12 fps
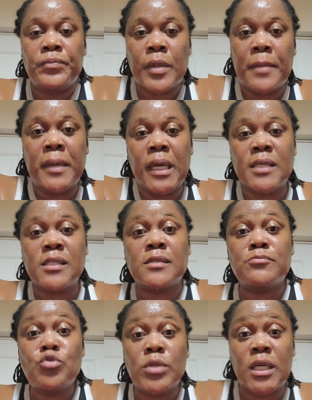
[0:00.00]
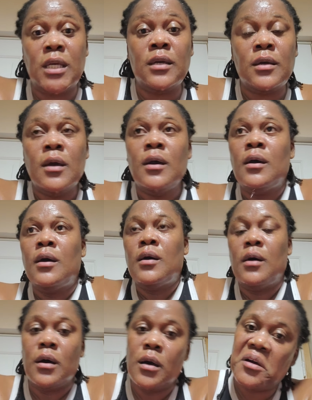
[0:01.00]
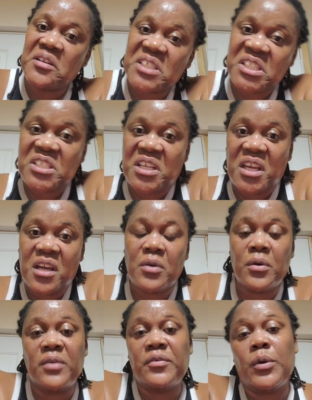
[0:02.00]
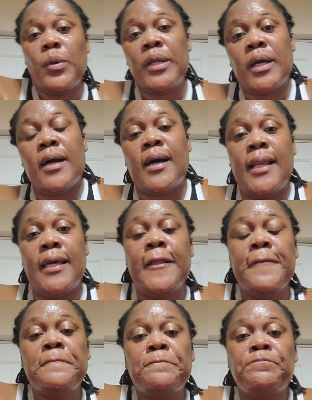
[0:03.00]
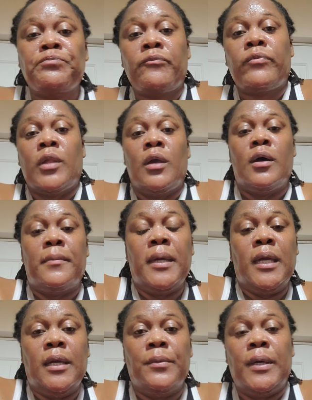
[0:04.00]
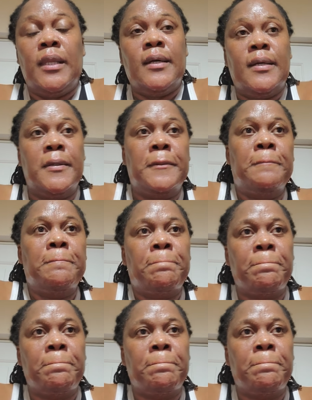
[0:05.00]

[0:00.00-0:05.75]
I make a smoothie or a shake, whatever you want to call it. I make it with um